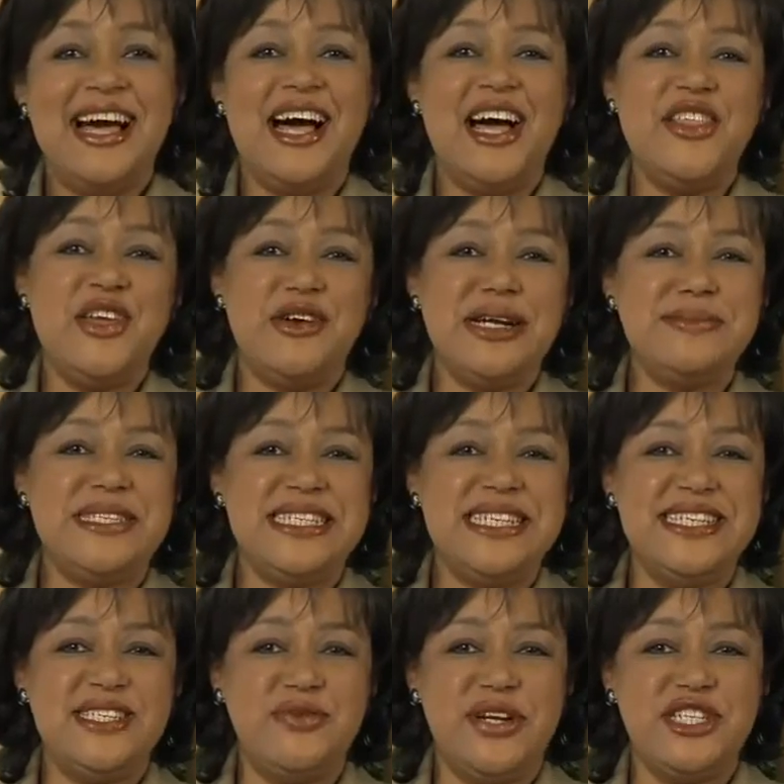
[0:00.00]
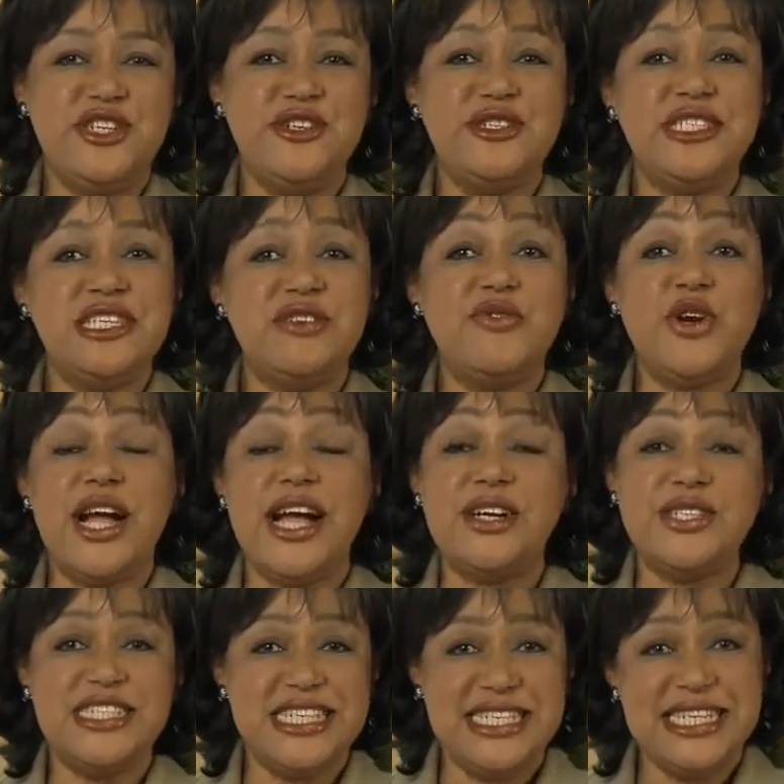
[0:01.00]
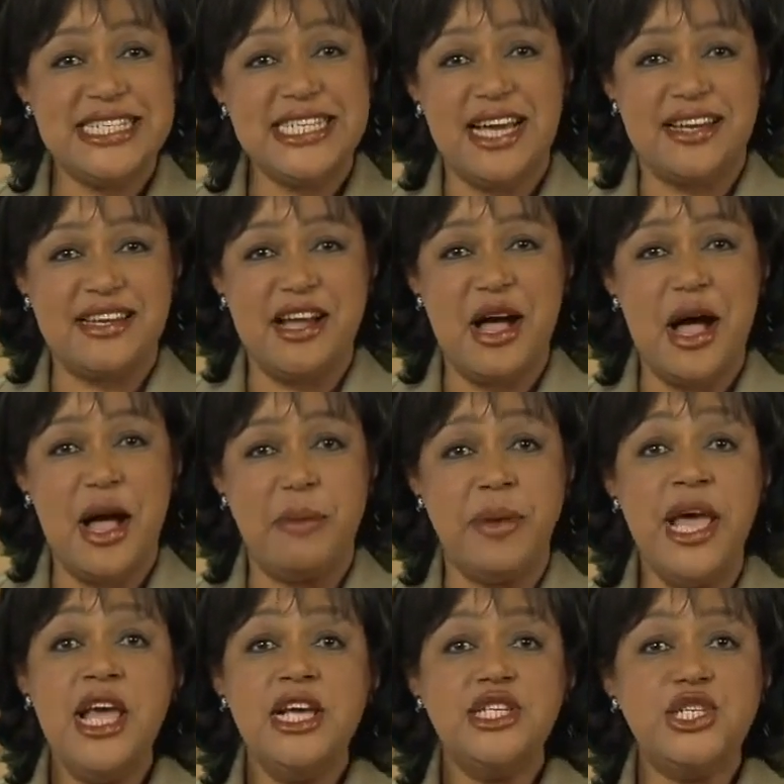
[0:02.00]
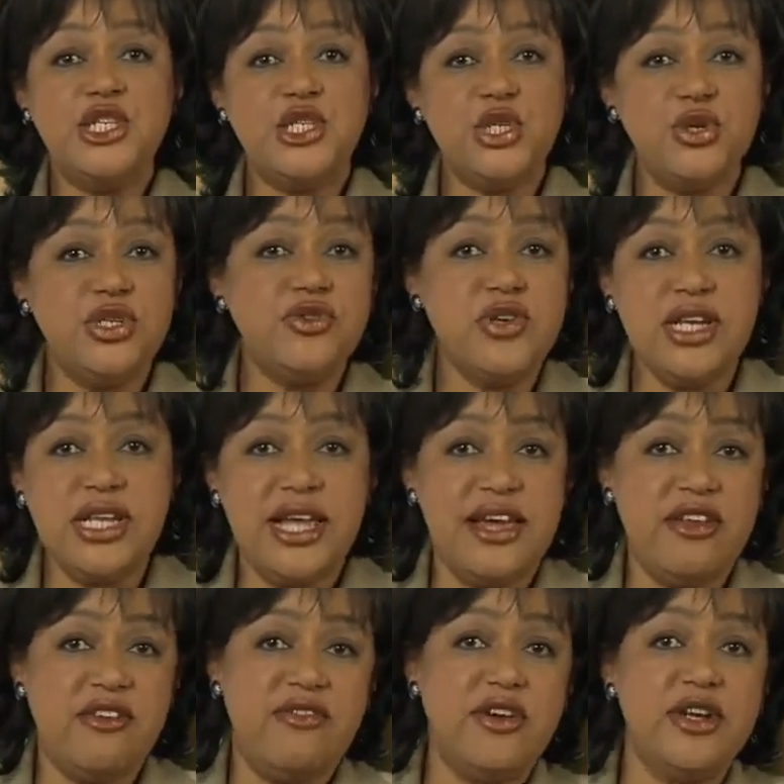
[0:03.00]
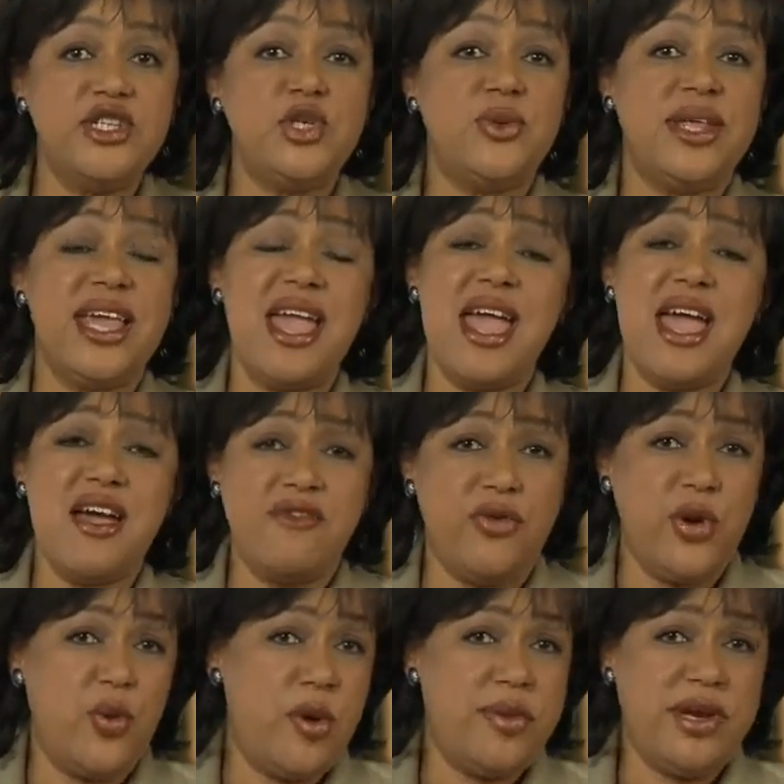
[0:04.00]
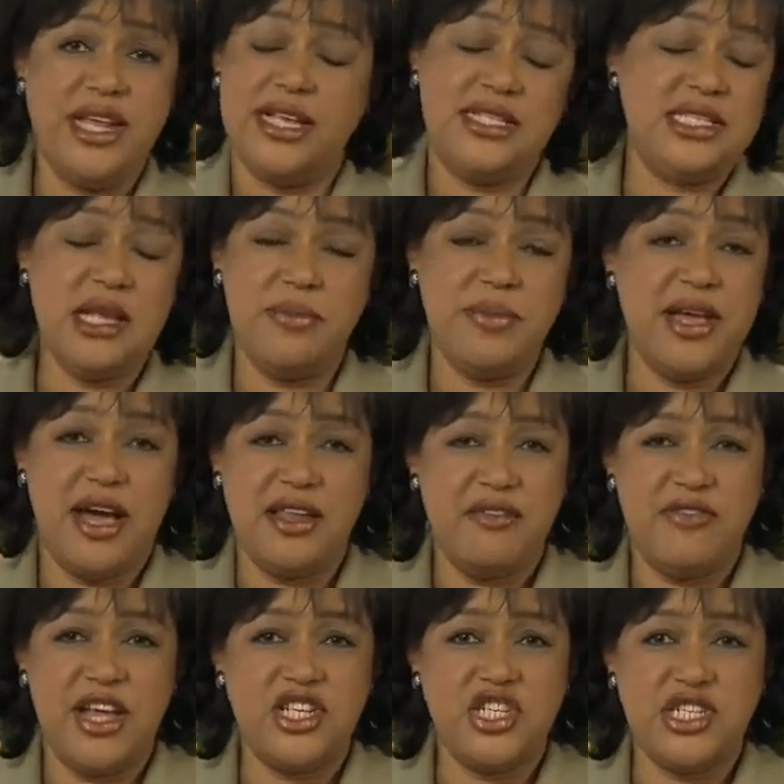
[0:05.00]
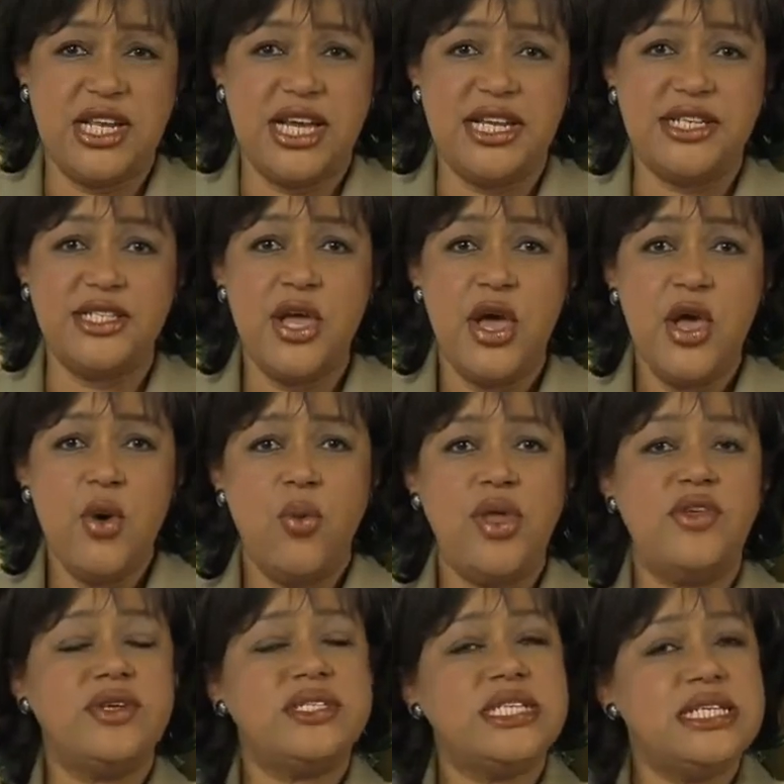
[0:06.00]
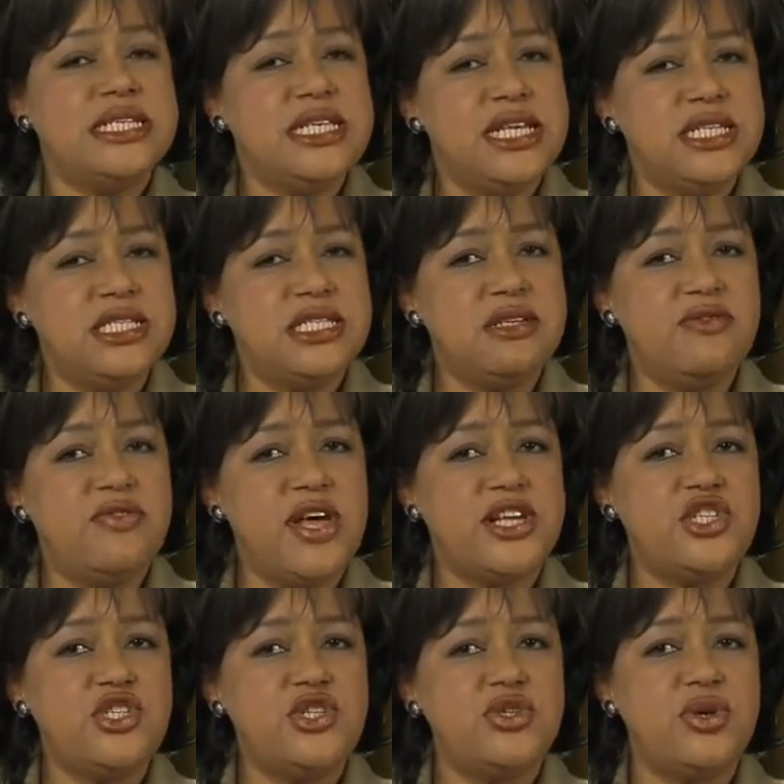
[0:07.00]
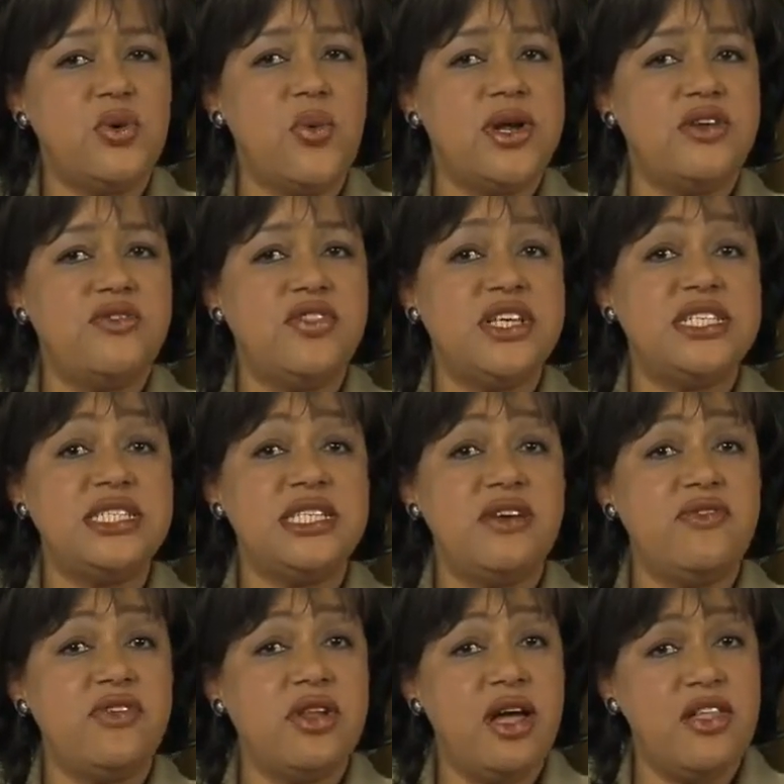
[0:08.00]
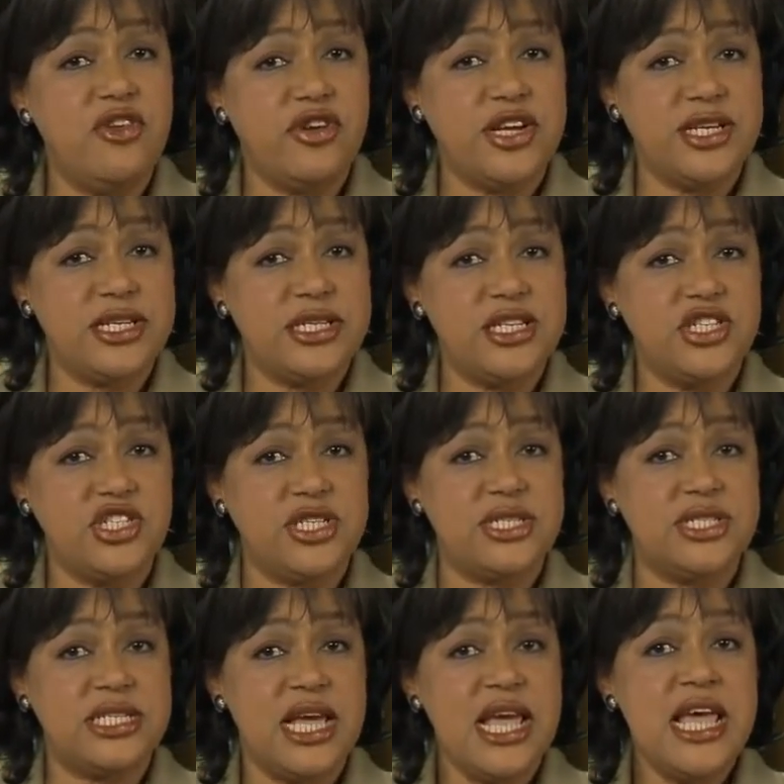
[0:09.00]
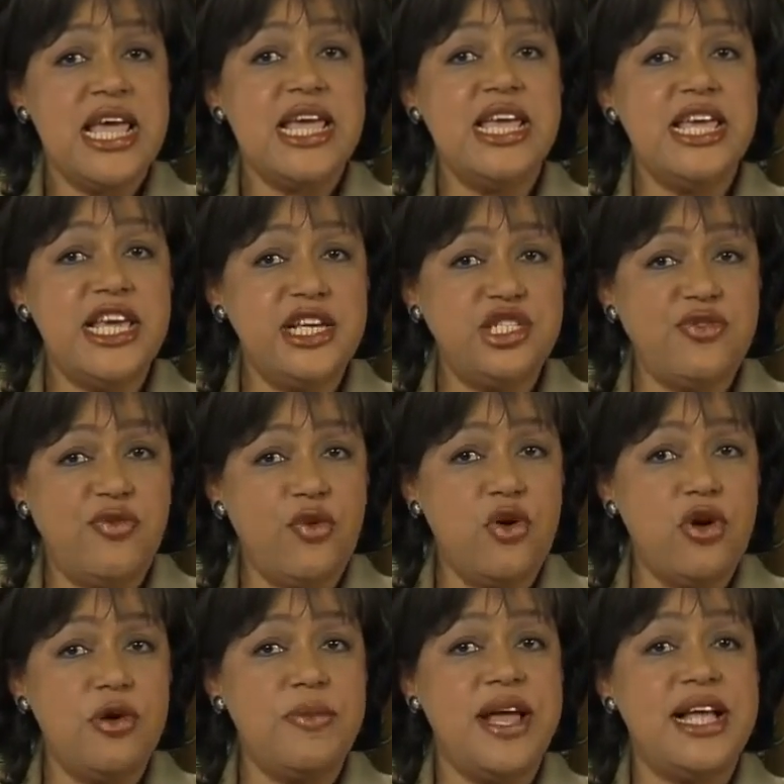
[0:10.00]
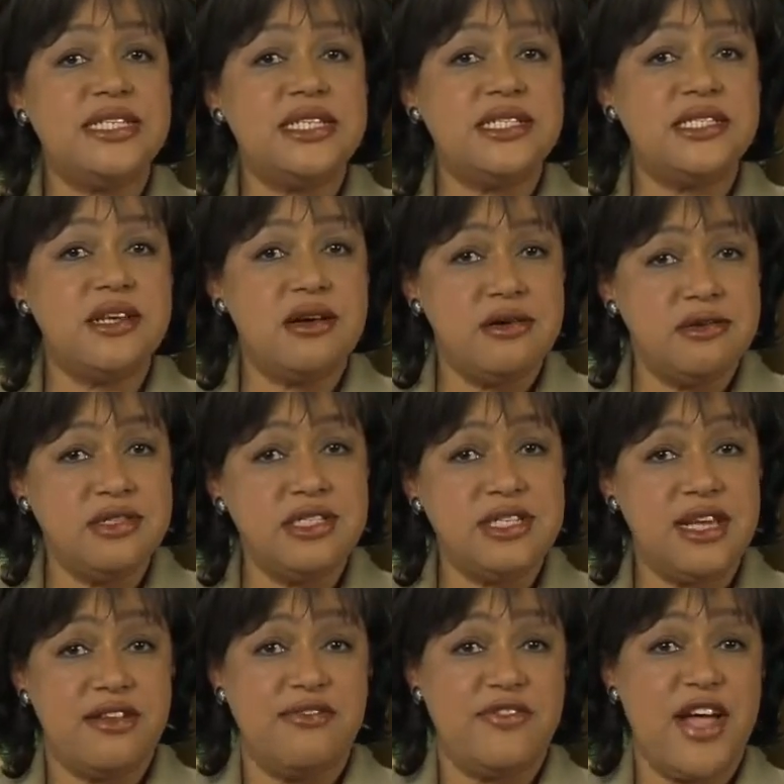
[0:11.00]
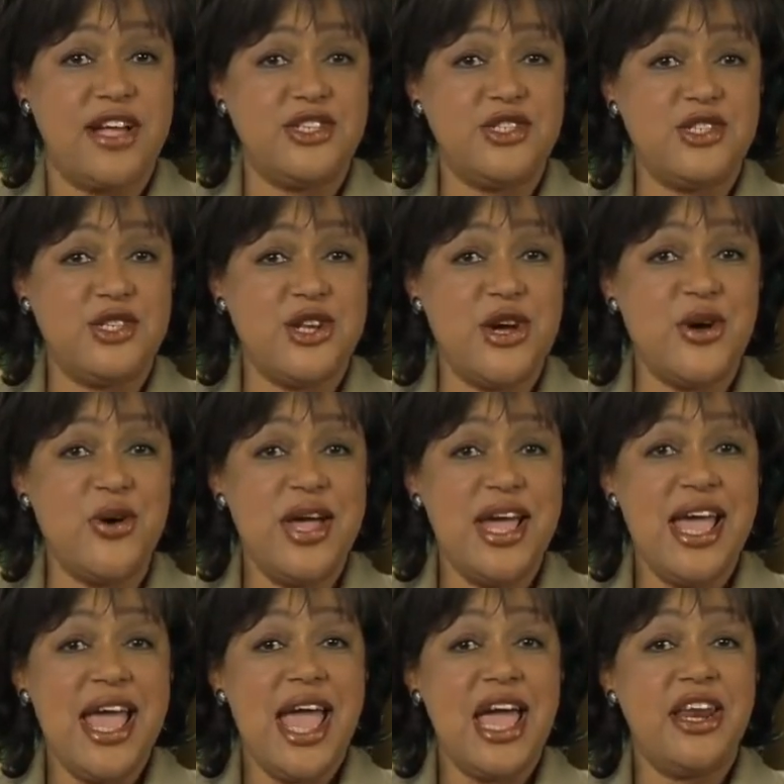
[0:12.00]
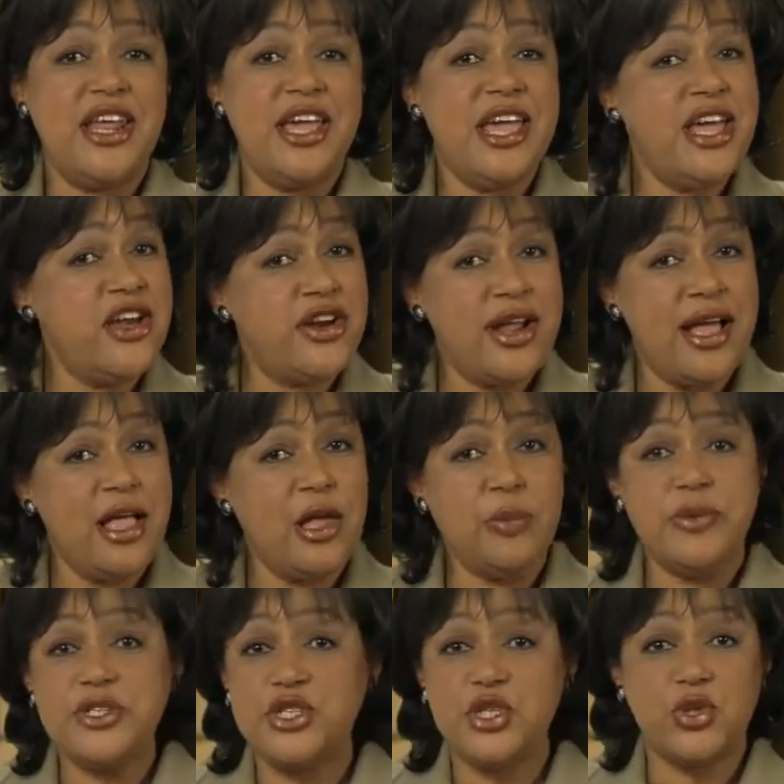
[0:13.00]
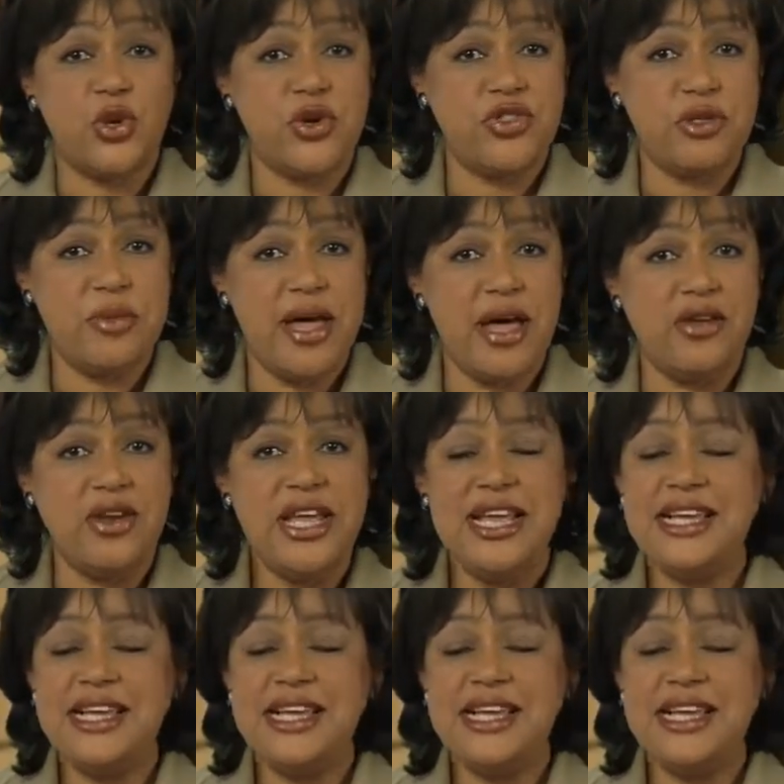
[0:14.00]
Hi there, I'm Denise Richardson for Howdini.com. Sooner or later, virtually every woman gets some kind of vaginitis, whether it's a yeast infection or one of the several other conditions. Each form has its own set of facts to know, and here to help us sort them out